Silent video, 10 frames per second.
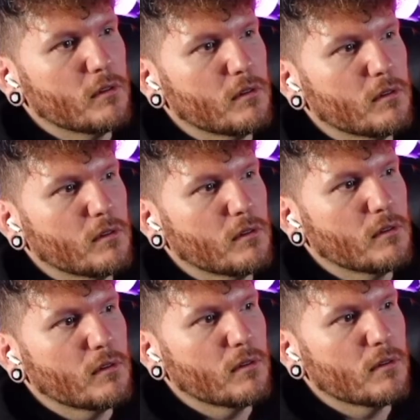Actually,
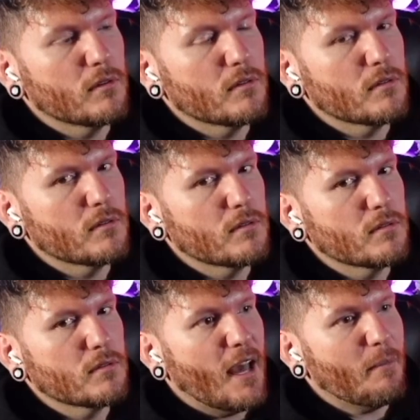sir, it's in Miami.
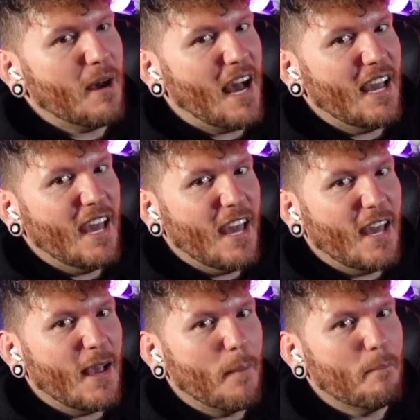M I
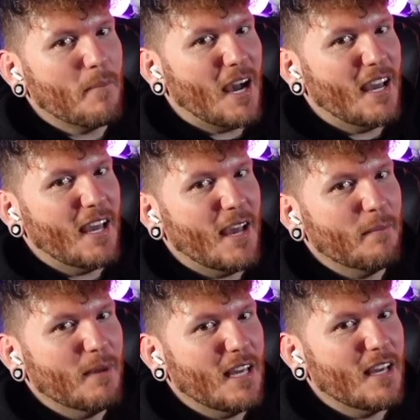A.
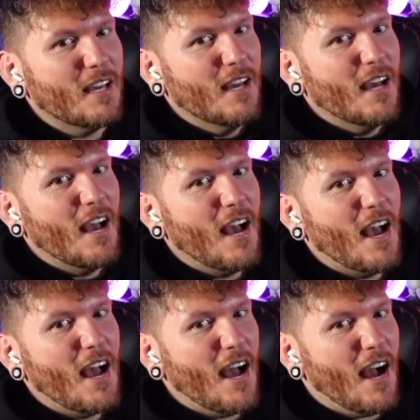Miami.
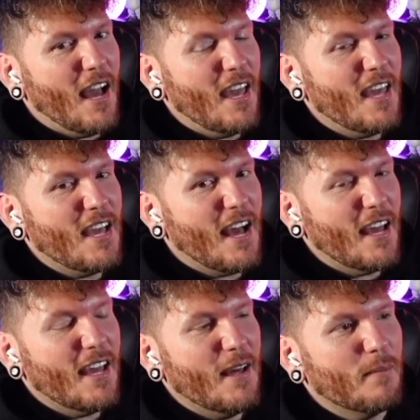A
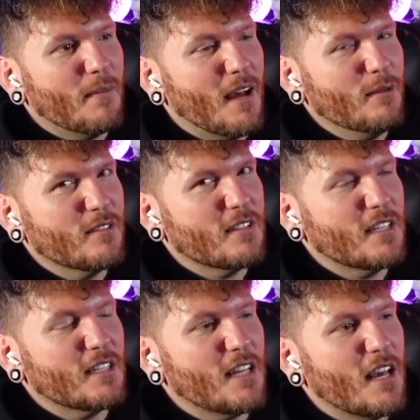I M. I was
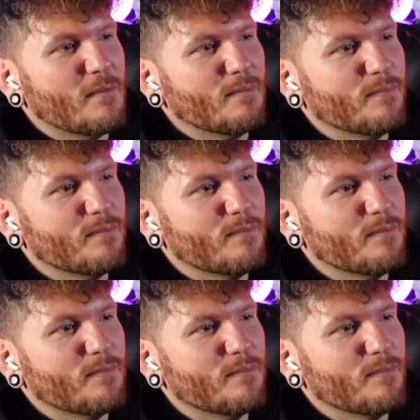thinking that.